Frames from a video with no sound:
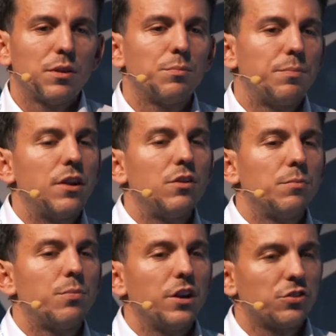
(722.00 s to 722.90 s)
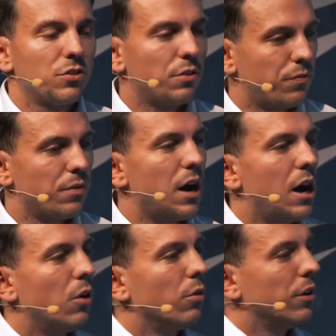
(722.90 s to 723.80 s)
you a better impression of
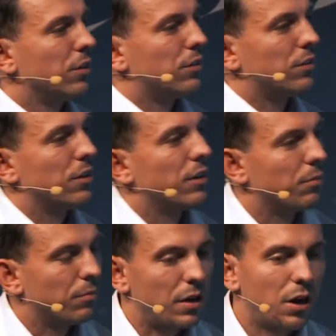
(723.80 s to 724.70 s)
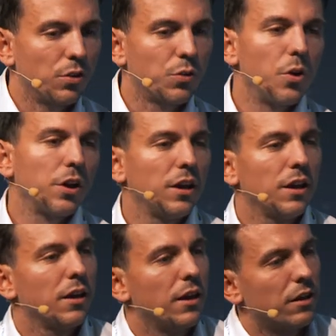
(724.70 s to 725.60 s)
how it's
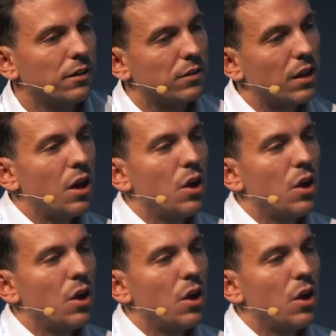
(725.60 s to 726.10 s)
working and